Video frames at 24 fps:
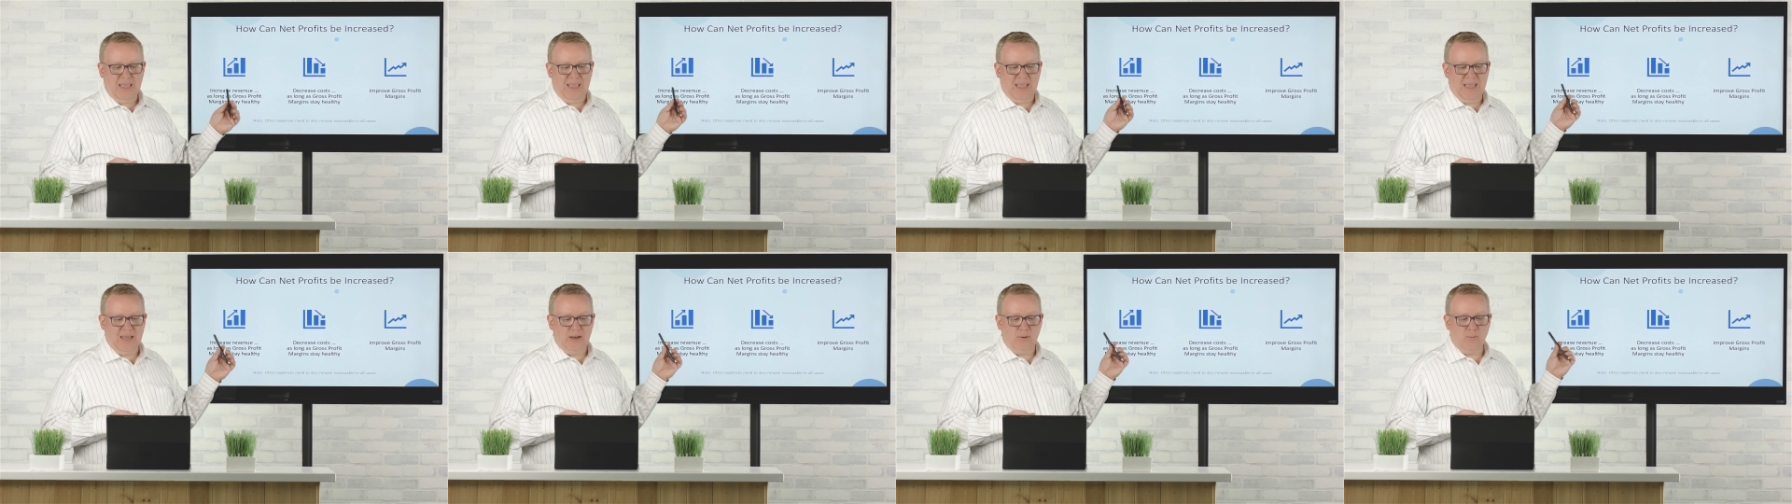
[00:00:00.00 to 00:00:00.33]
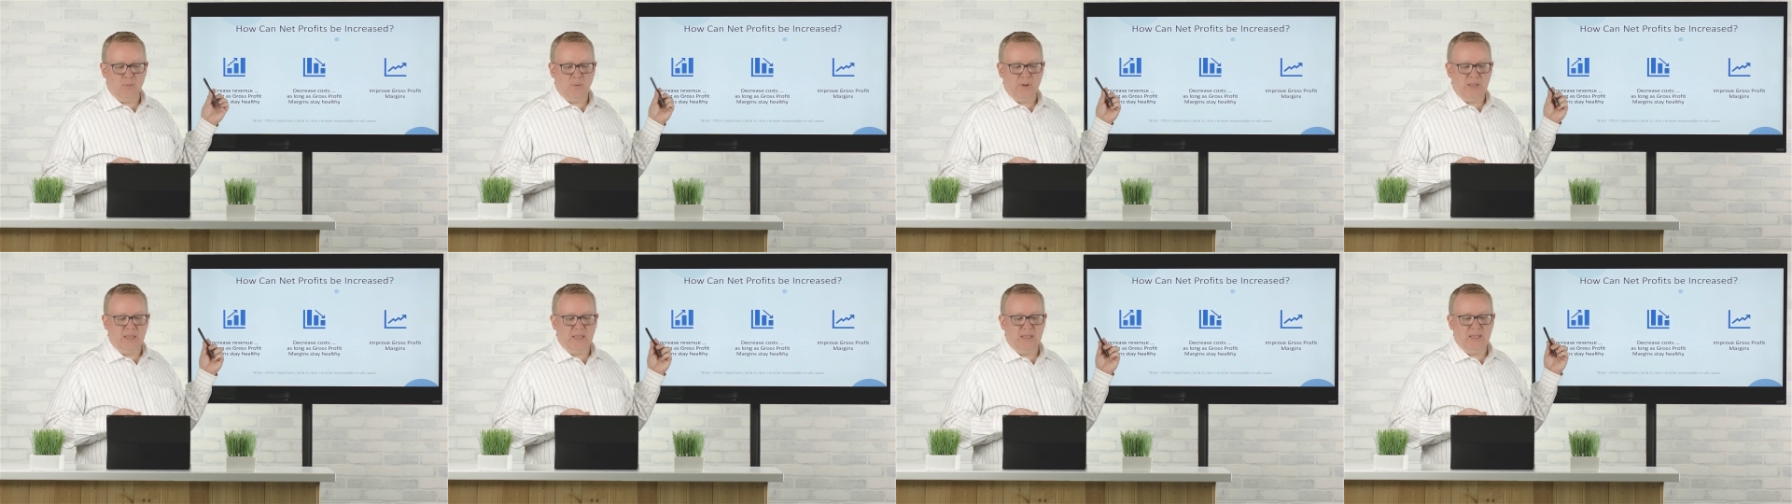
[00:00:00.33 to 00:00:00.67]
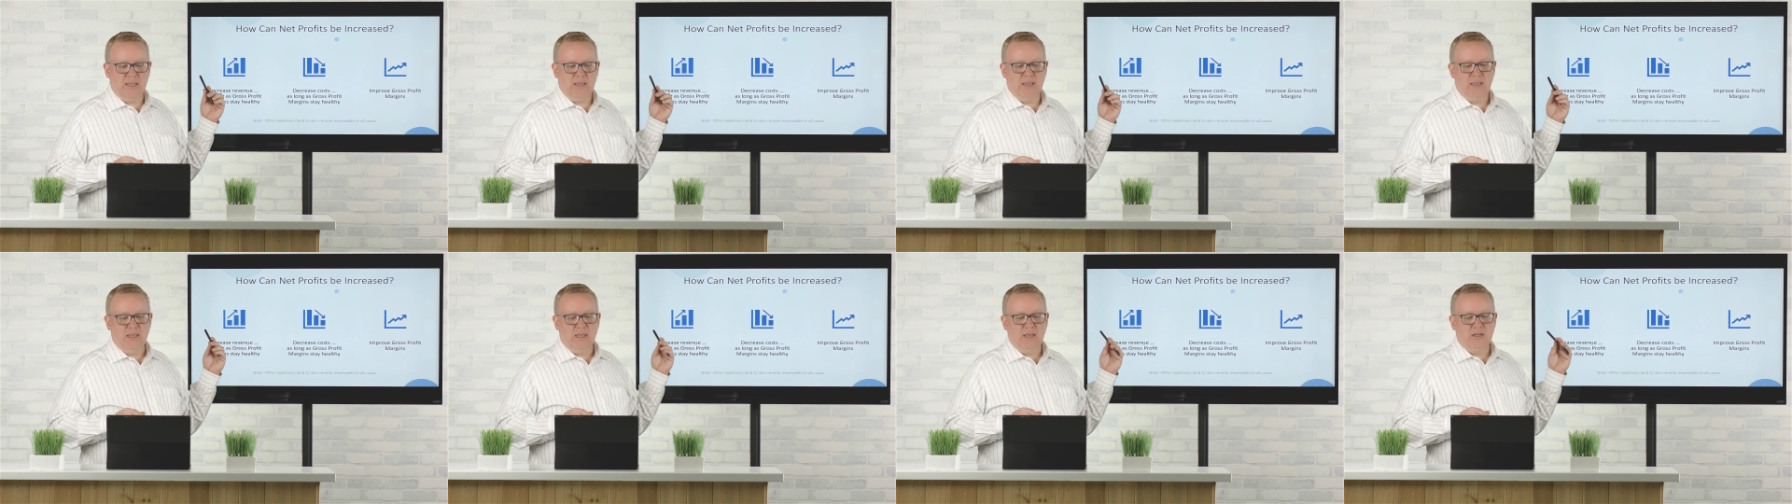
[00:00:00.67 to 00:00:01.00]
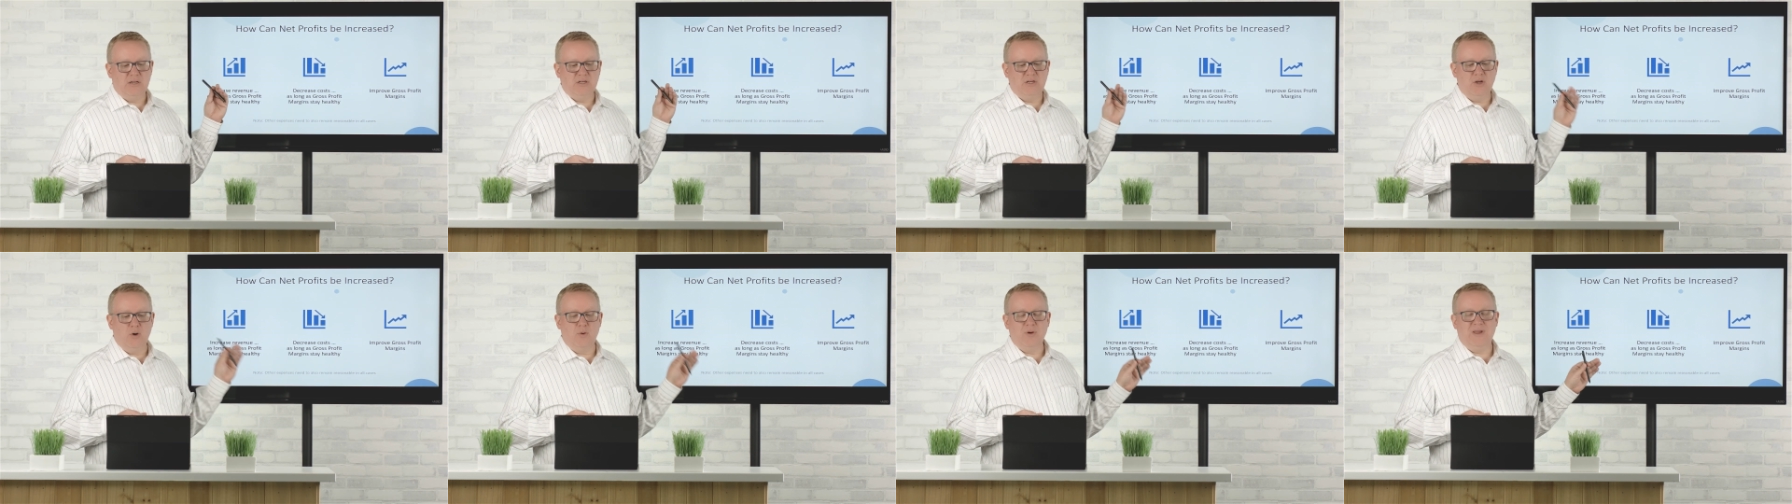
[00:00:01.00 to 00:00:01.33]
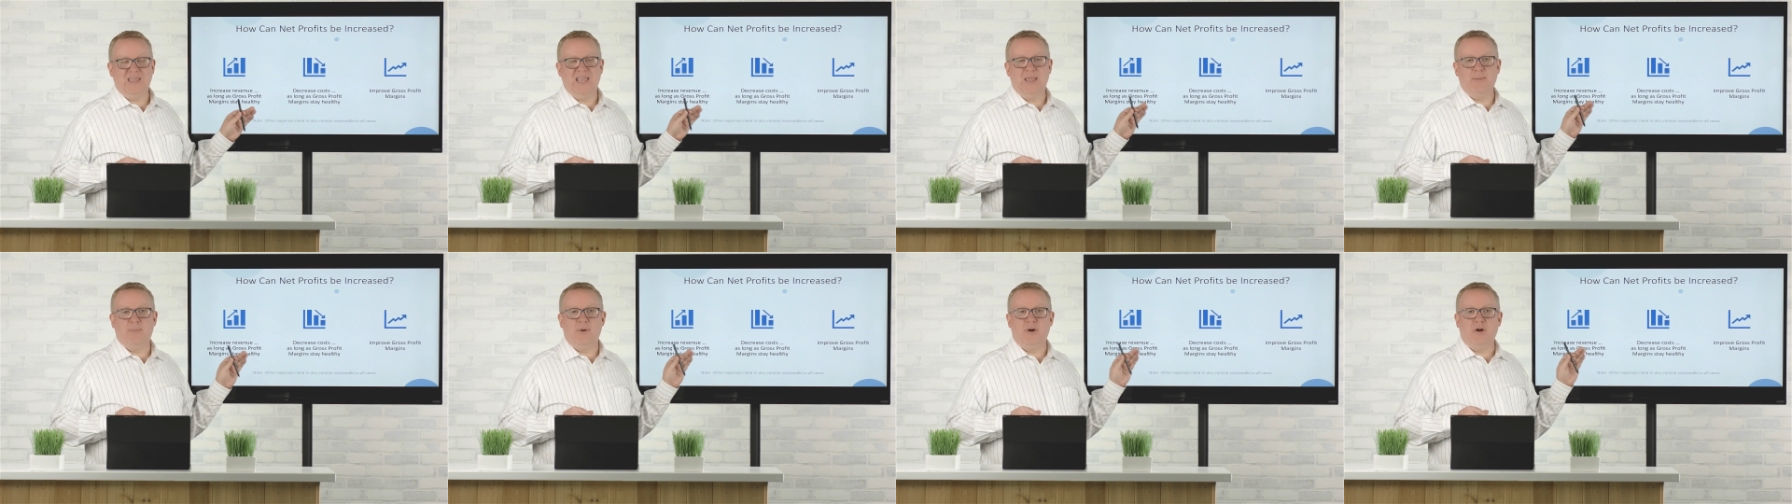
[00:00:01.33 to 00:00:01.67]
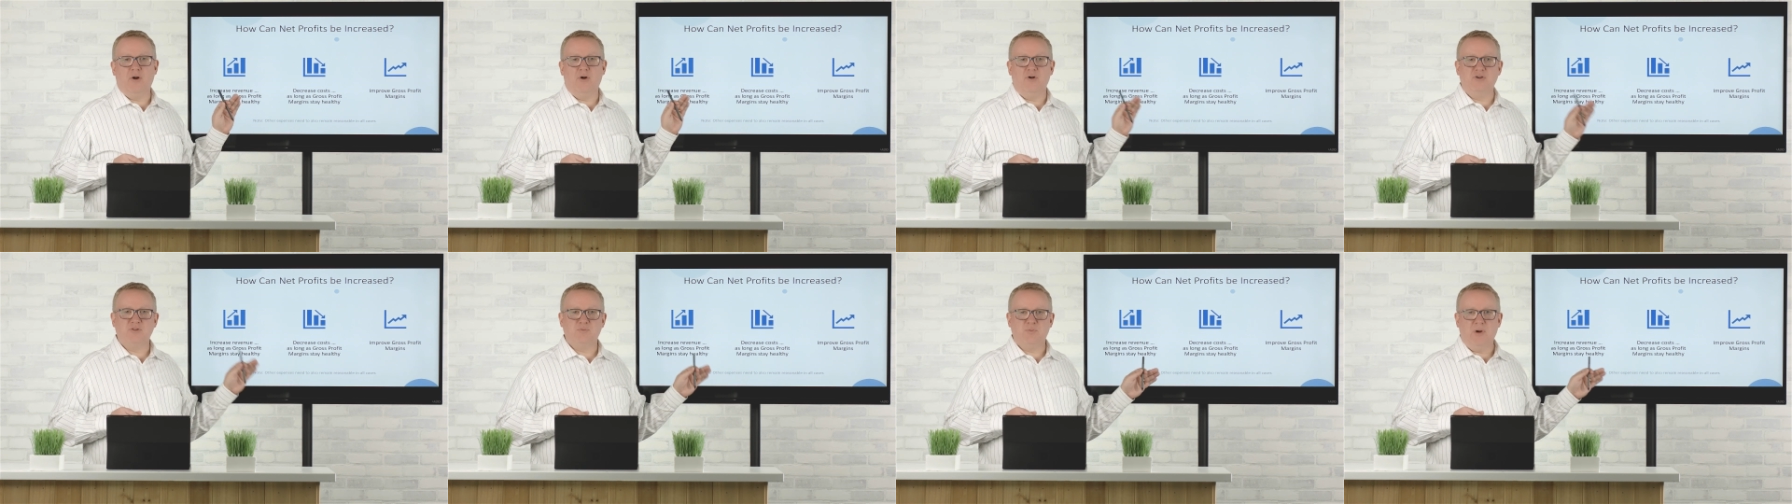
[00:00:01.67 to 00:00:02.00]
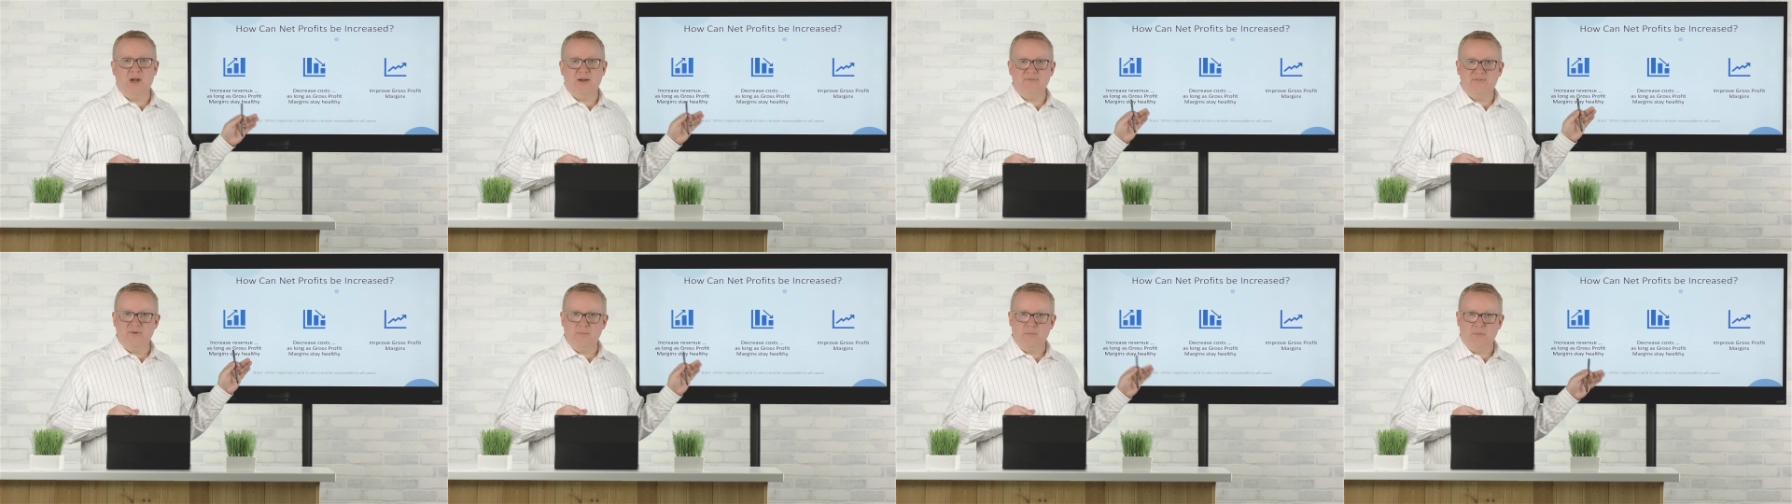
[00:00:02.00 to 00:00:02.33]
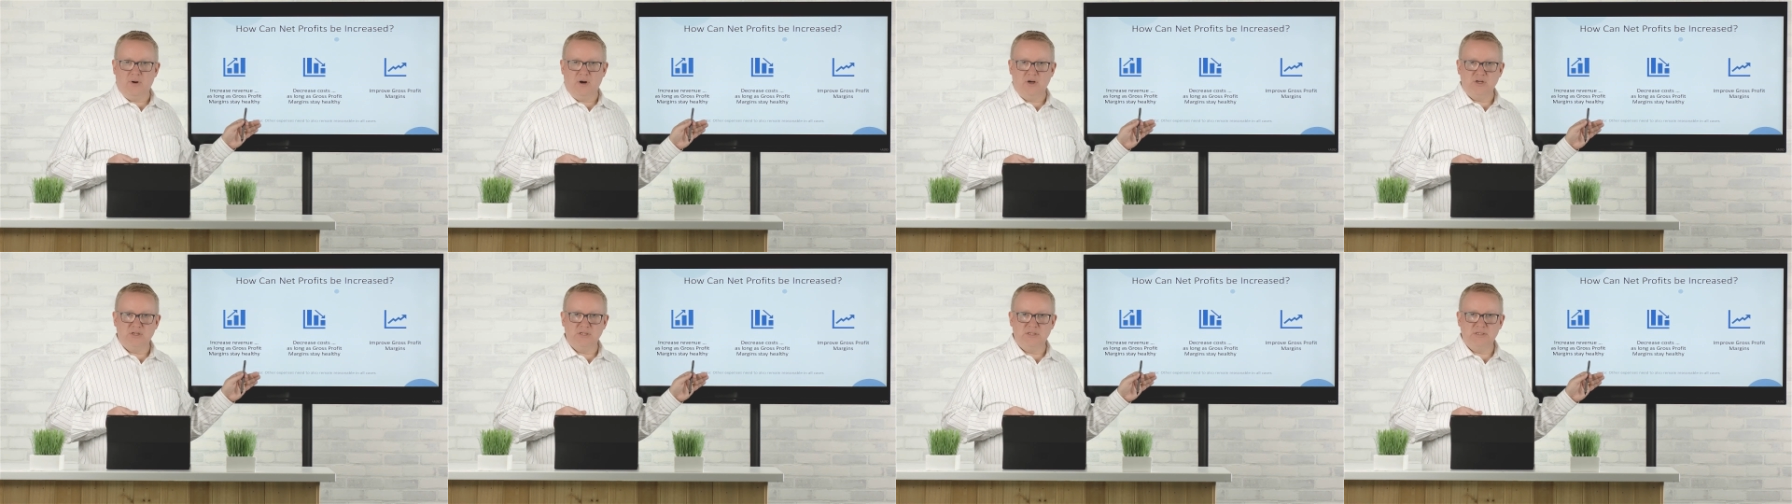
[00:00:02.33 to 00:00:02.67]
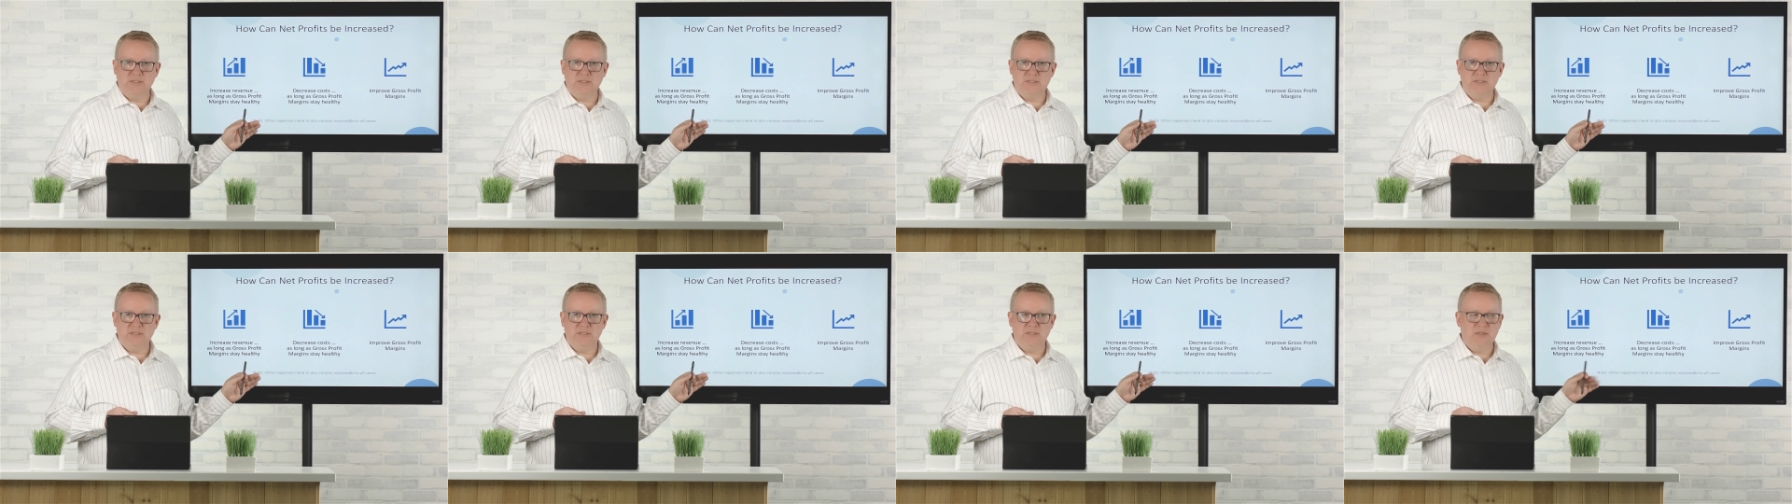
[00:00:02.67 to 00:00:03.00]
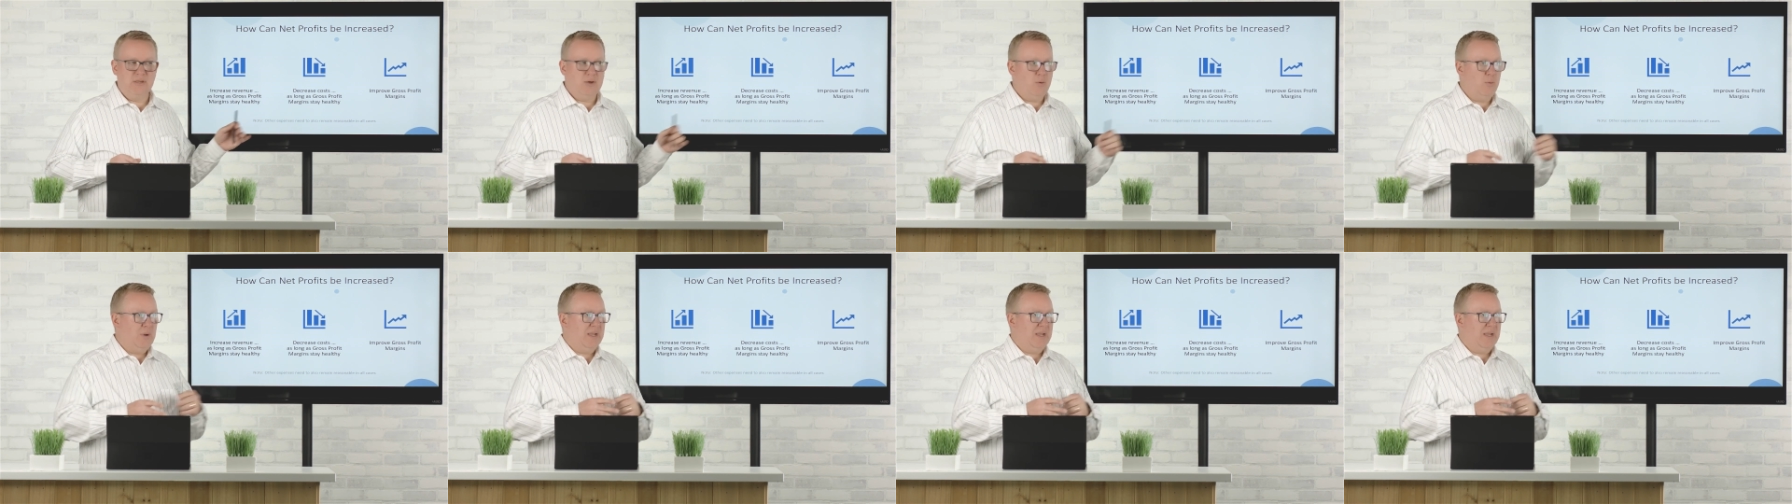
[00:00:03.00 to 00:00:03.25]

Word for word: and we don't keep our gross profit margins,